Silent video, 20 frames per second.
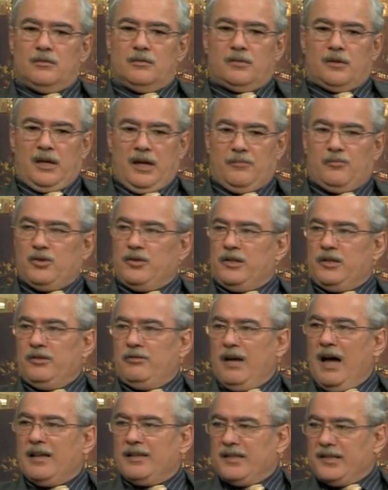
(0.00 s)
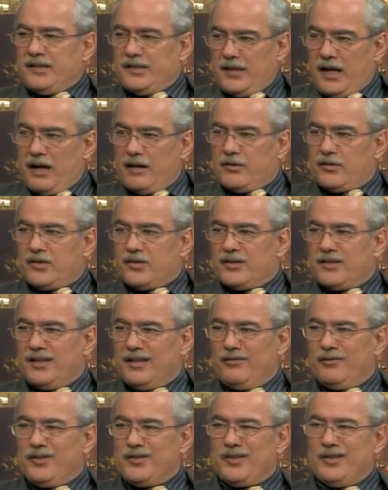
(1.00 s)
came to the United States.
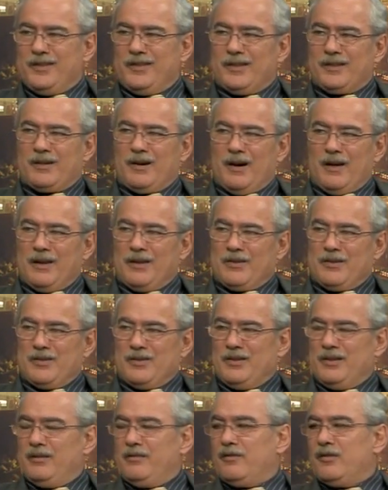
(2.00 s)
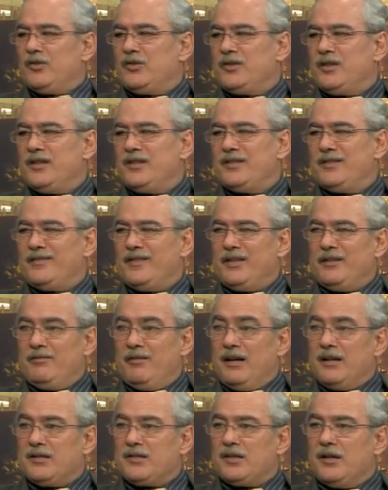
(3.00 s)
He was in the colleges and universities of the
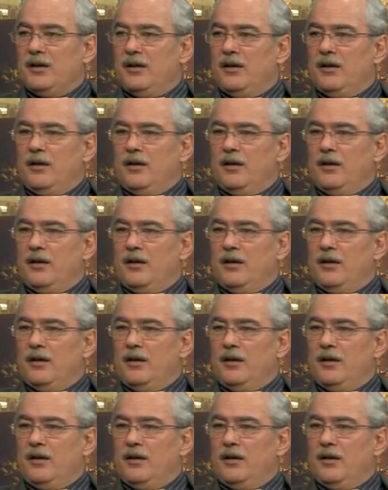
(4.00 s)
US.